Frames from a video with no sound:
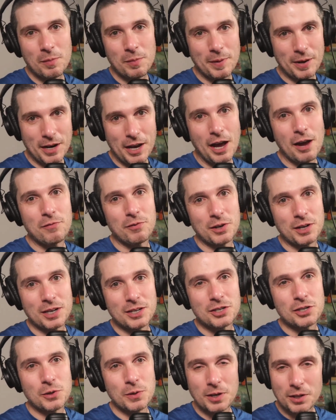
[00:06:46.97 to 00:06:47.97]
amount of effort
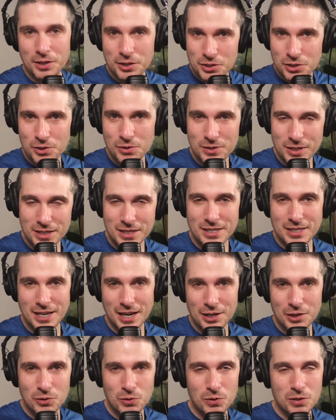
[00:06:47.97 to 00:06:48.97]
into it, unless you're using the
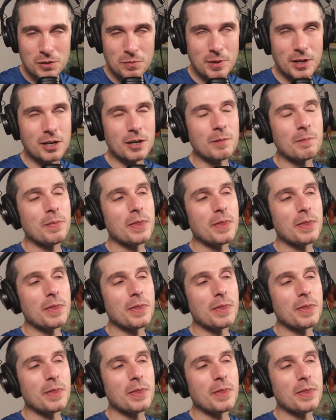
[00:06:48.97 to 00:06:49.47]
tiny tool submitter.